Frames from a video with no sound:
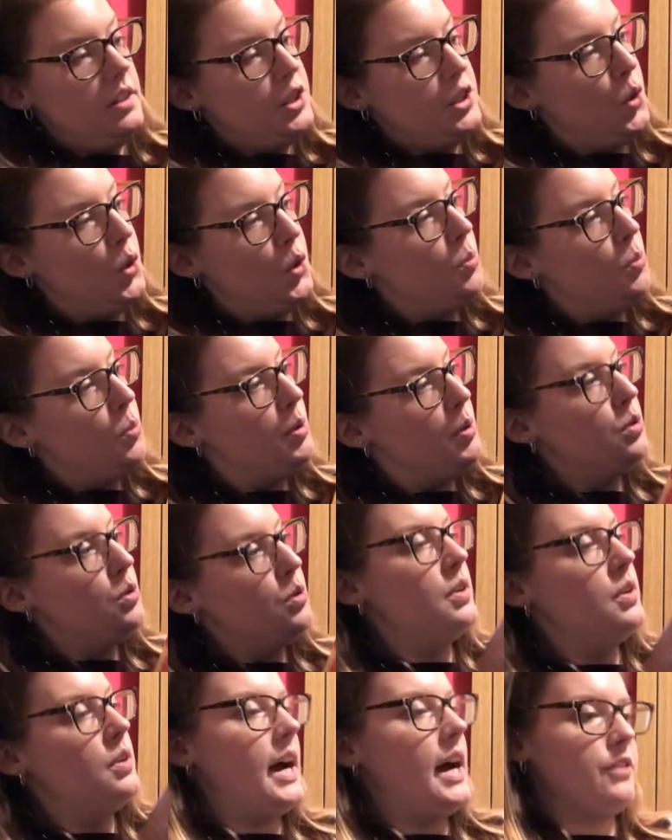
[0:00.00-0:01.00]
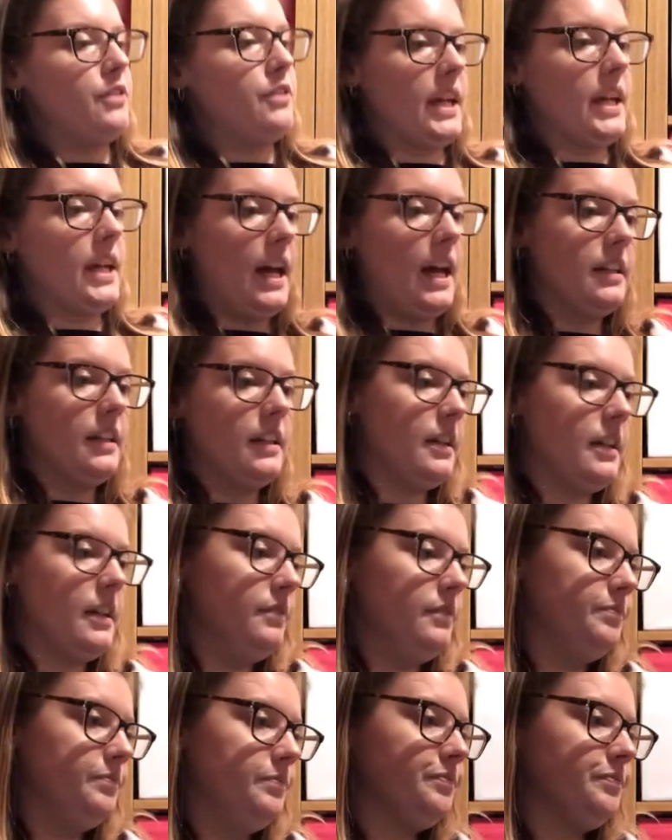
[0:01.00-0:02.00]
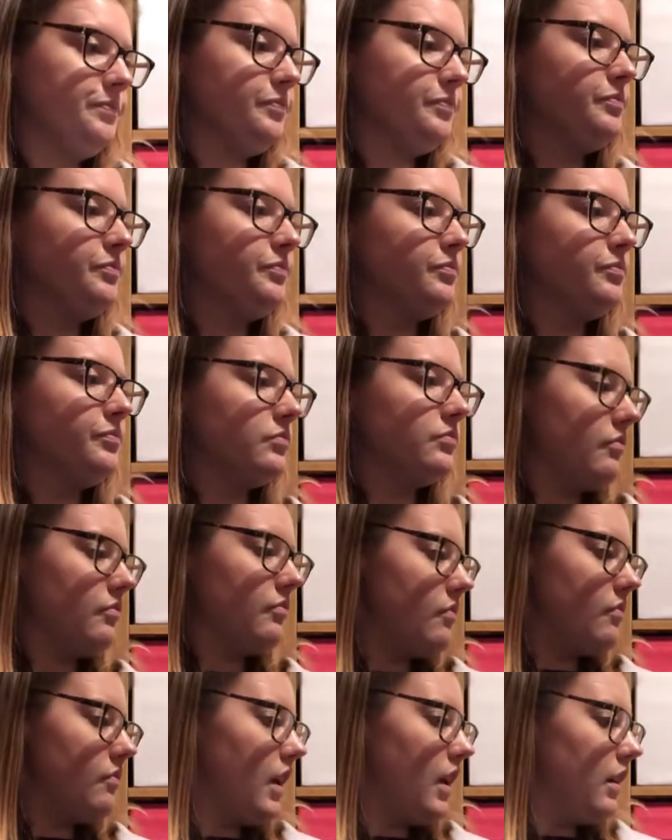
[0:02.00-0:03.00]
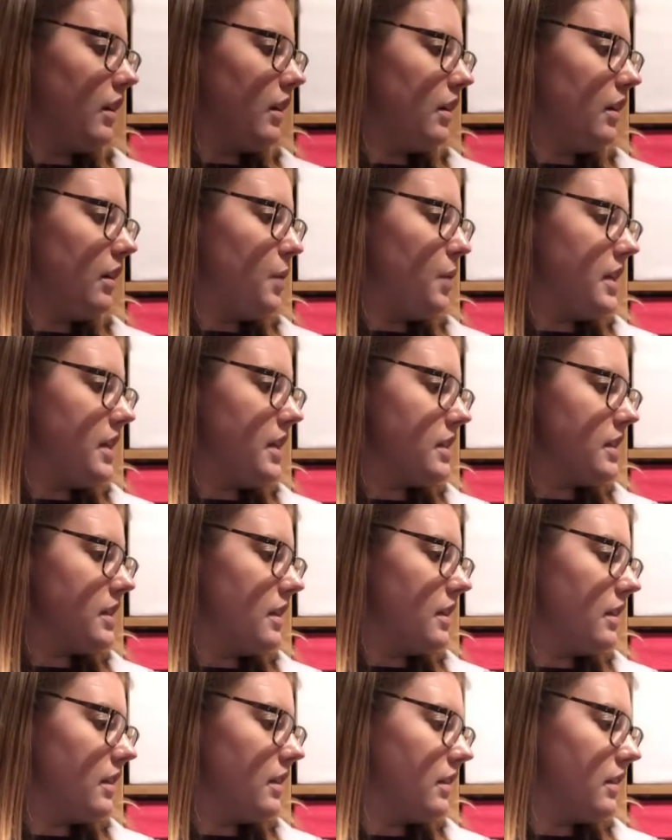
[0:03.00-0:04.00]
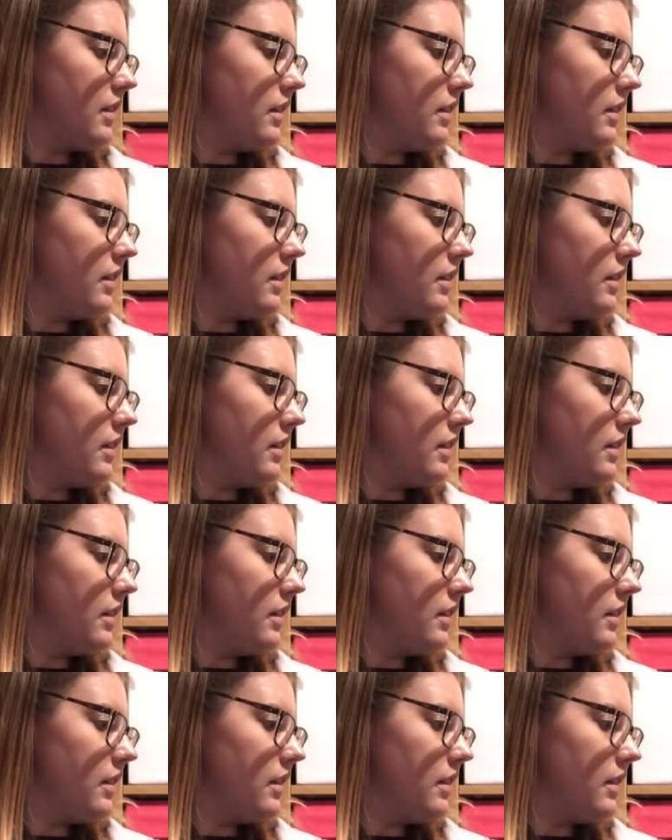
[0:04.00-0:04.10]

Yule Ball advent calendar. Uh, where's the...